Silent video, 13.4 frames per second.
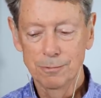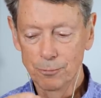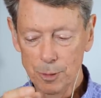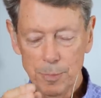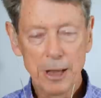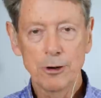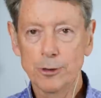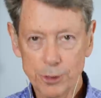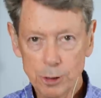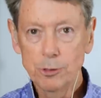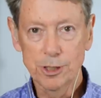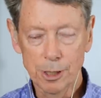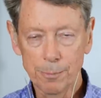We better
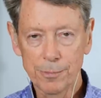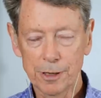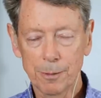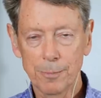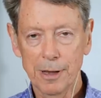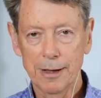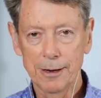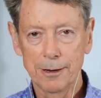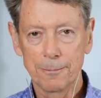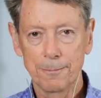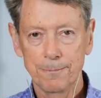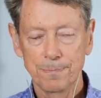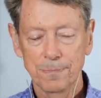do something about it.
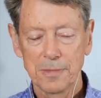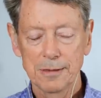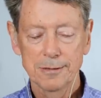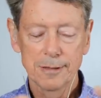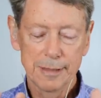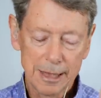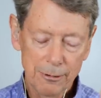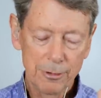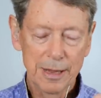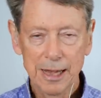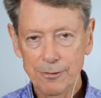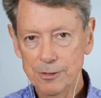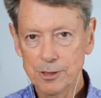So then we
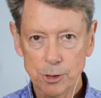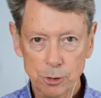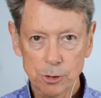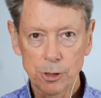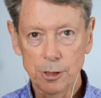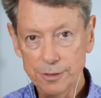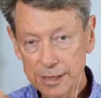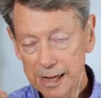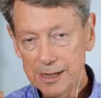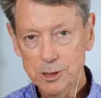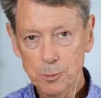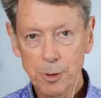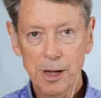have the so called
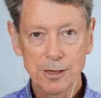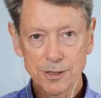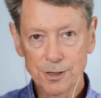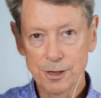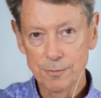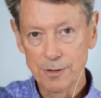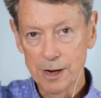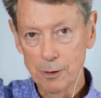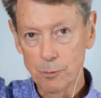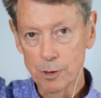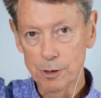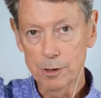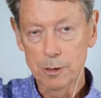task positive
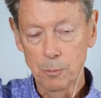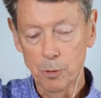network,